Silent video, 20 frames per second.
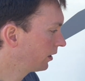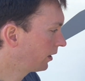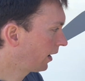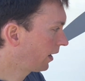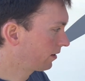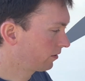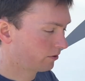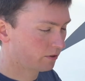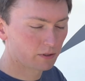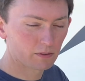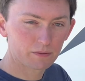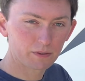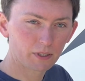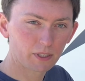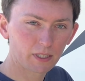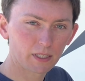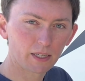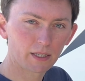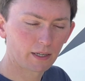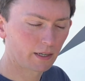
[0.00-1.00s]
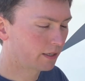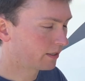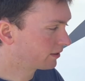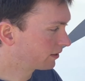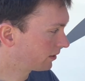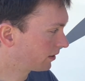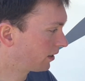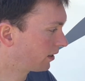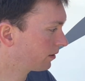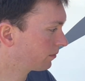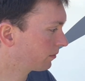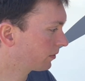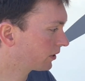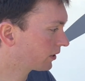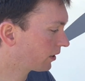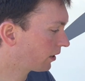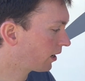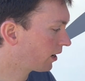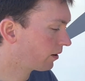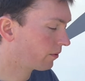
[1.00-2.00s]
I don't know if you can hear it or not, but
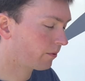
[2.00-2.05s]
the hot